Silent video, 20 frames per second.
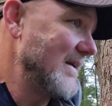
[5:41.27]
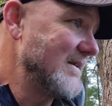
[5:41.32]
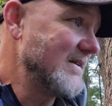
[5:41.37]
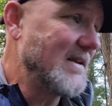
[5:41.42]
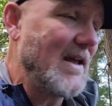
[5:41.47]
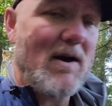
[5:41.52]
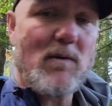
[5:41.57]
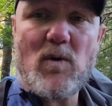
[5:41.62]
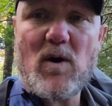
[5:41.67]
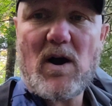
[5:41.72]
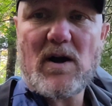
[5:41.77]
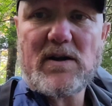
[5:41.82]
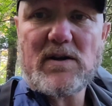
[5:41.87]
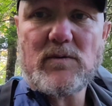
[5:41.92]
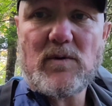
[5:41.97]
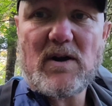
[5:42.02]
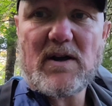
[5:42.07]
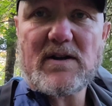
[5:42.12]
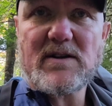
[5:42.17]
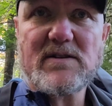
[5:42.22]
I just got
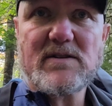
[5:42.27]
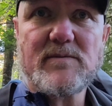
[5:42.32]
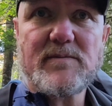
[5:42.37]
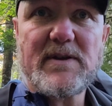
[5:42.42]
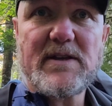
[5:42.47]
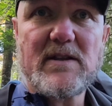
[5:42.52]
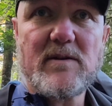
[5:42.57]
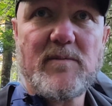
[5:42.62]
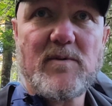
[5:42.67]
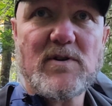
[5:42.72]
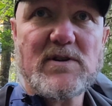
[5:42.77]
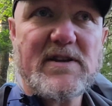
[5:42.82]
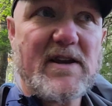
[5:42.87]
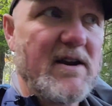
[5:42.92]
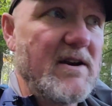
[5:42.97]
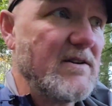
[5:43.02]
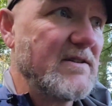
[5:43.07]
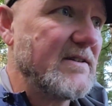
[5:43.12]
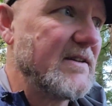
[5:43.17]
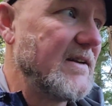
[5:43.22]
water. Water is gonna be a little more
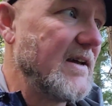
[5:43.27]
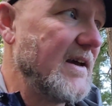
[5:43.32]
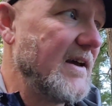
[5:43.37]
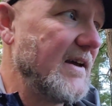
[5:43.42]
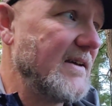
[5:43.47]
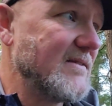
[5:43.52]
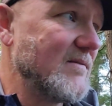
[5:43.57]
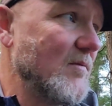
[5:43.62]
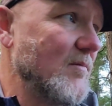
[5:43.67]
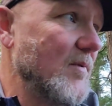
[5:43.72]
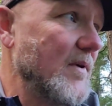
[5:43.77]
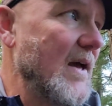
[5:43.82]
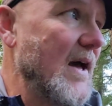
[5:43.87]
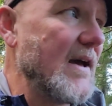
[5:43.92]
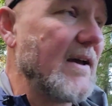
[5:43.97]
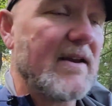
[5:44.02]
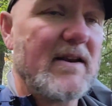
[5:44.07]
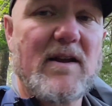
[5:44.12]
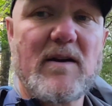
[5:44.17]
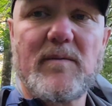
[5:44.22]
scarce today because I'm gonna be
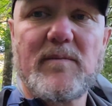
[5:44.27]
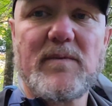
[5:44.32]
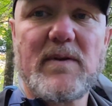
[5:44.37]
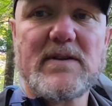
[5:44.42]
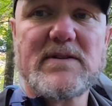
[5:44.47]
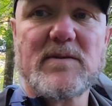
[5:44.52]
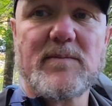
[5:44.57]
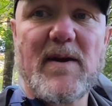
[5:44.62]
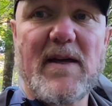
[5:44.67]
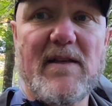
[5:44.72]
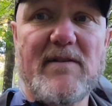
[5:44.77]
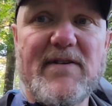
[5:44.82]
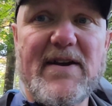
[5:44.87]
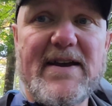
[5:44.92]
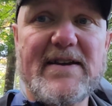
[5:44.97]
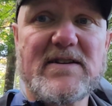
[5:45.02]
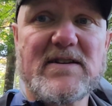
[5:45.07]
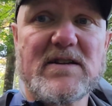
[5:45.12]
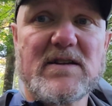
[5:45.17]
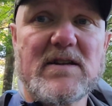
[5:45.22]
hiking up in some
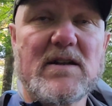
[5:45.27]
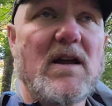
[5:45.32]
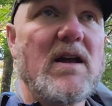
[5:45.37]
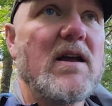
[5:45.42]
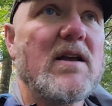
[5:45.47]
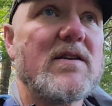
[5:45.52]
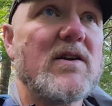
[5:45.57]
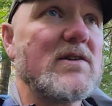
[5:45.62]
elevation.